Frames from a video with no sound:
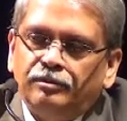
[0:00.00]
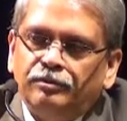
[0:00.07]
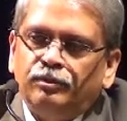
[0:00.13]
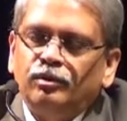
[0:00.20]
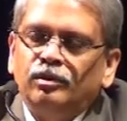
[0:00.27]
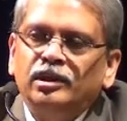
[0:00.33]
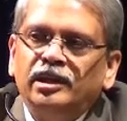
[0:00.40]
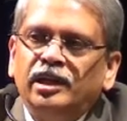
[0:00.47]

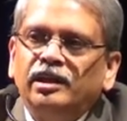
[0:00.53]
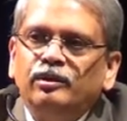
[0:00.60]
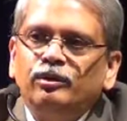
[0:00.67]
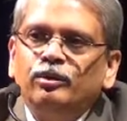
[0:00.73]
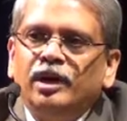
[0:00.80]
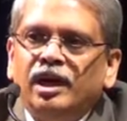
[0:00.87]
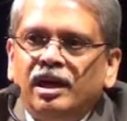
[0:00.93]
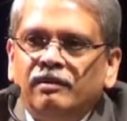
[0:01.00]
phone that
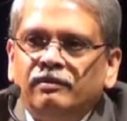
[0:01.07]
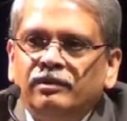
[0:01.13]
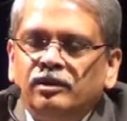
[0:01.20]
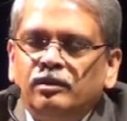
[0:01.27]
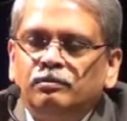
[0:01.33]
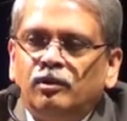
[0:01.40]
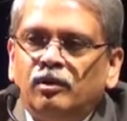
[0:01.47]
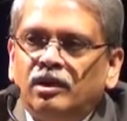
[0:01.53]
you have in
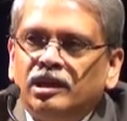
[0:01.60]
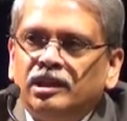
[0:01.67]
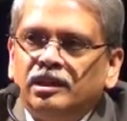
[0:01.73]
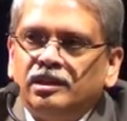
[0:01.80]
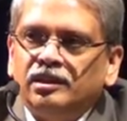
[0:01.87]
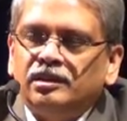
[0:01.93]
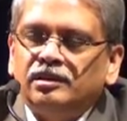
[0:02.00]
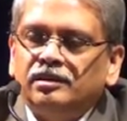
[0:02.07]
your
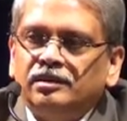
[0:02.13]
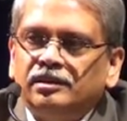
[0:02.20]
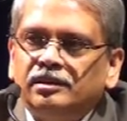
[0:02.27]
pocket